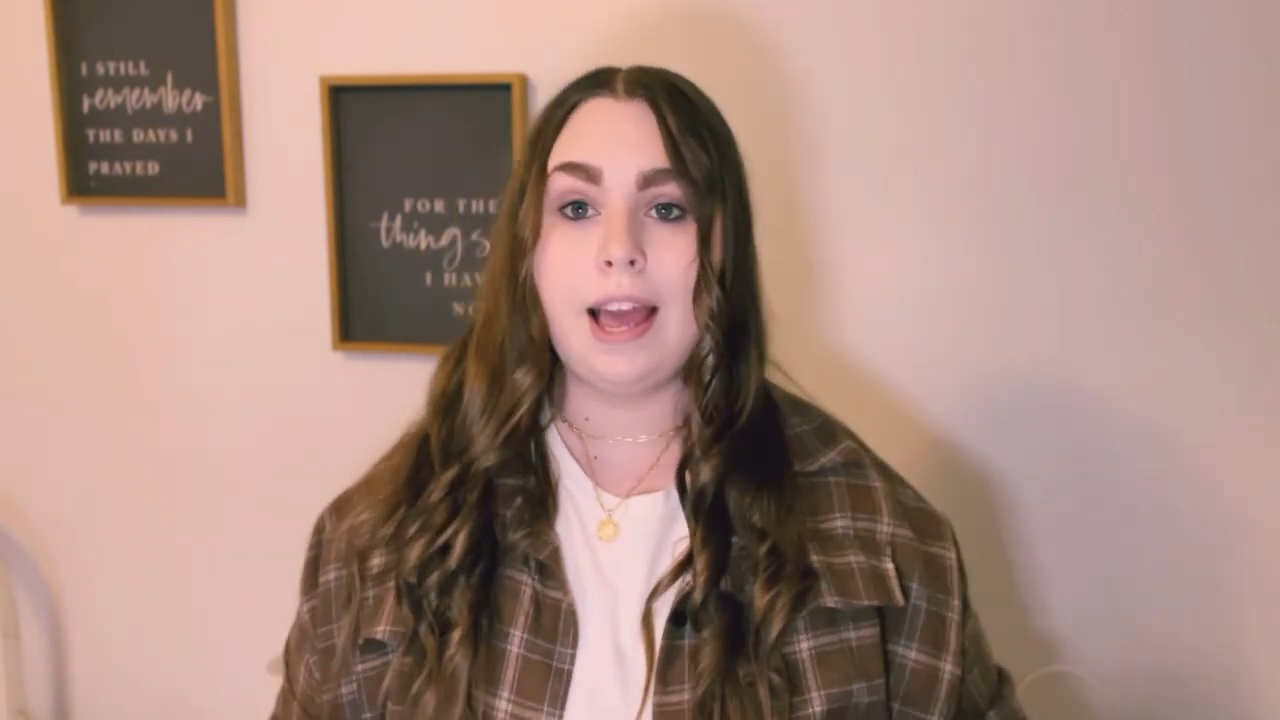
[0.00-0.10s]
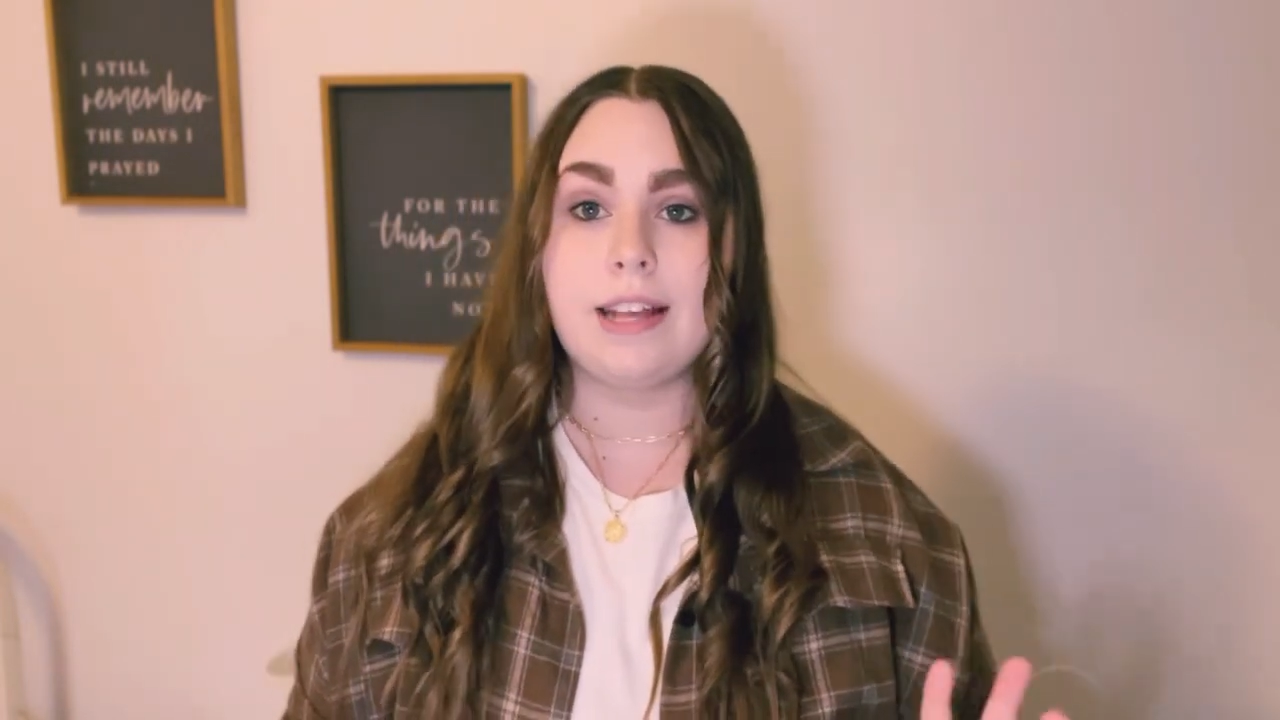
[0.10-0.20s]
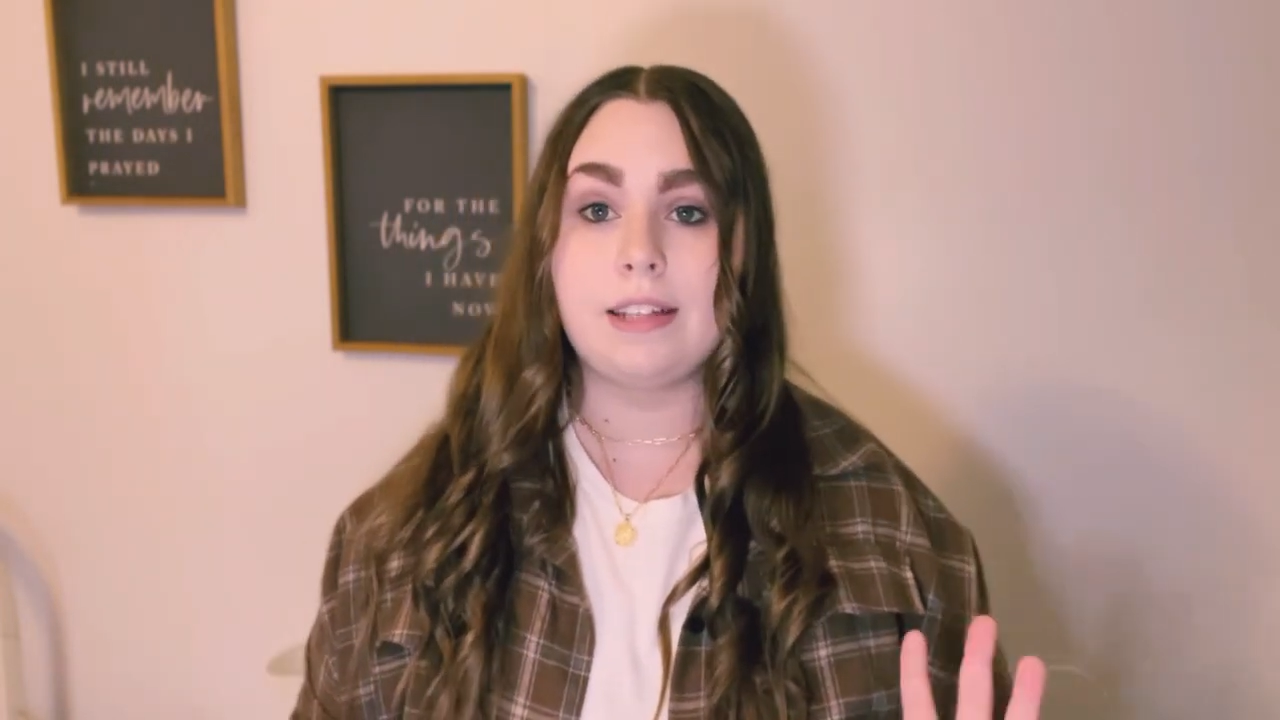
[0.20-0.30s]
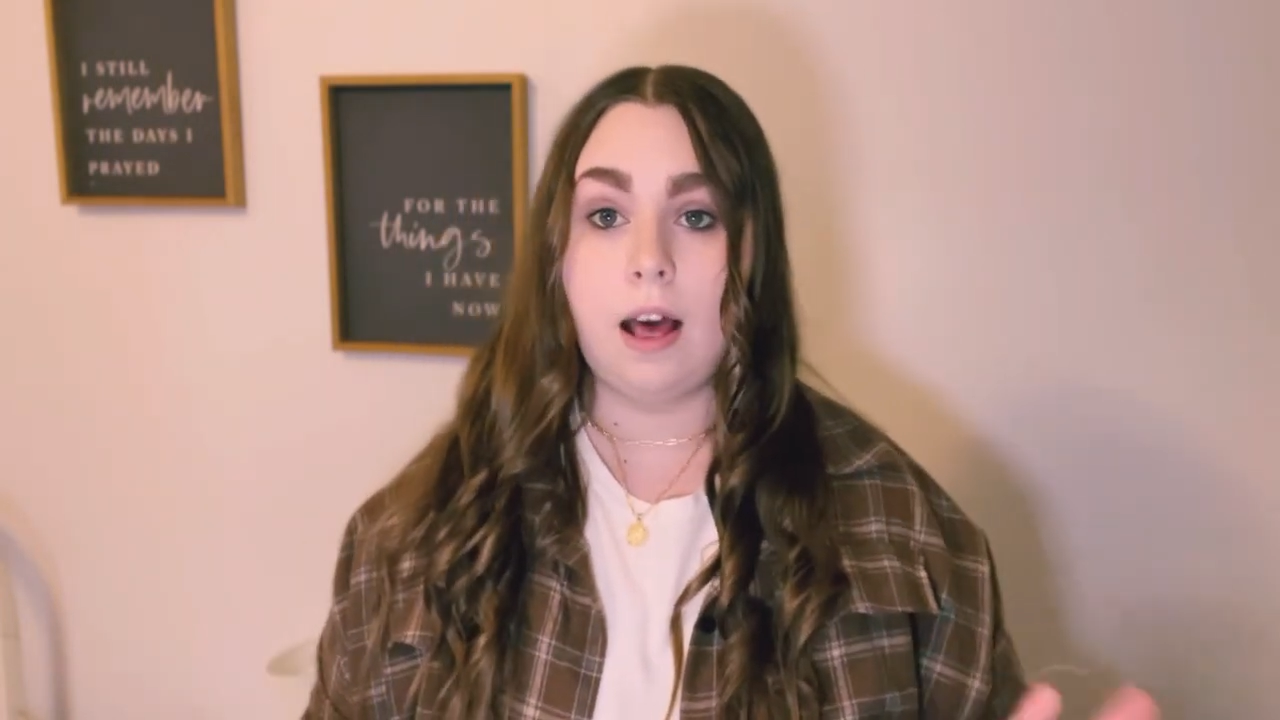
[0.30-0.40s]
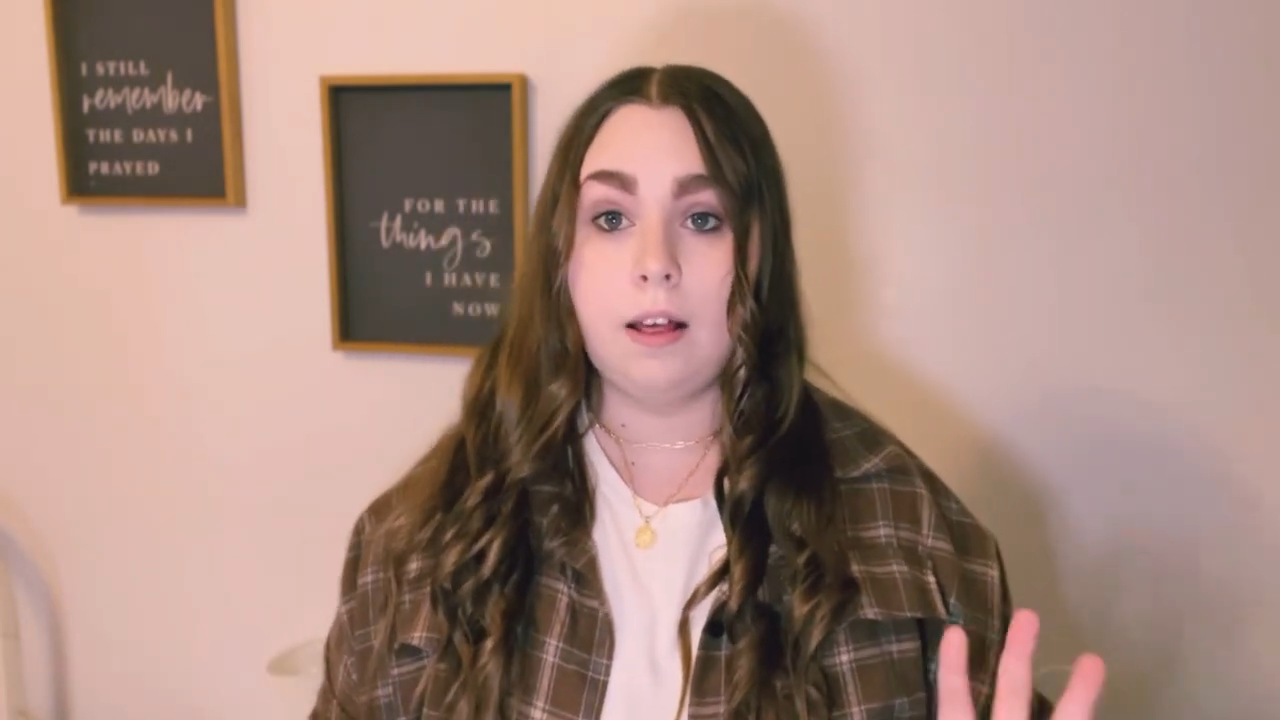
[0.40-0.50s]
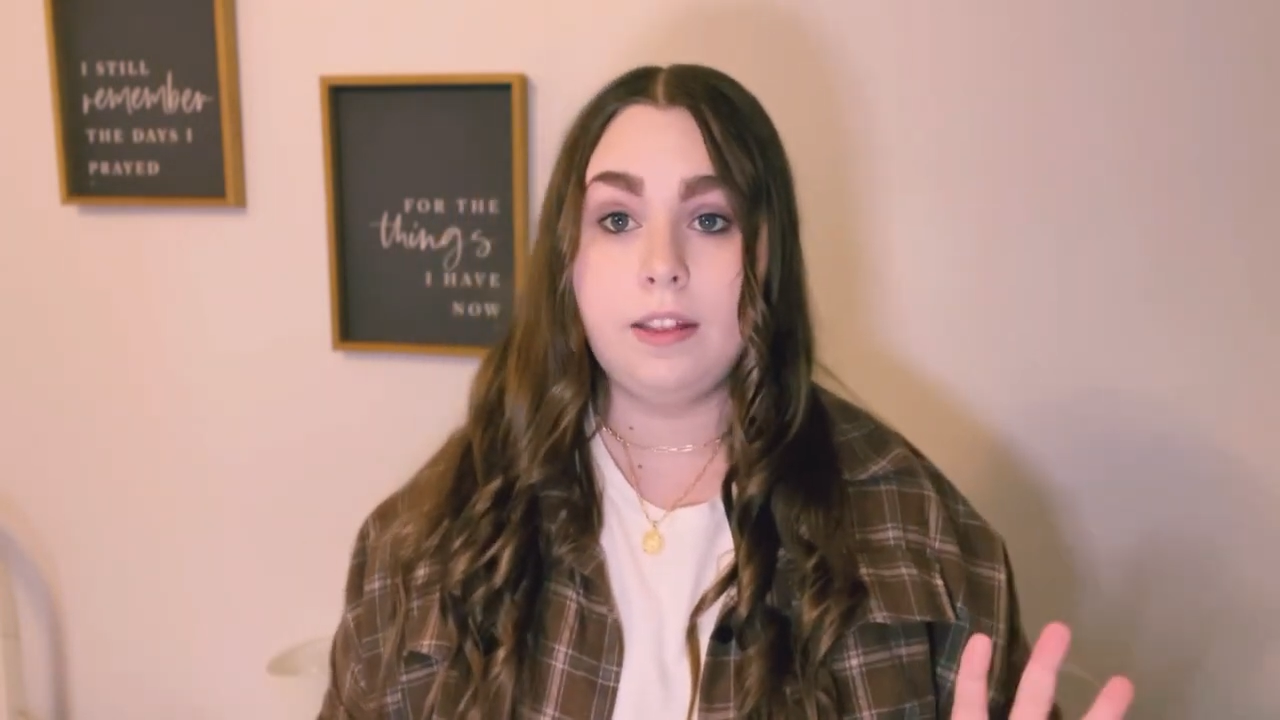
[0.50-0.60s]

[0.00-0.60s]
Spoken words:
guys all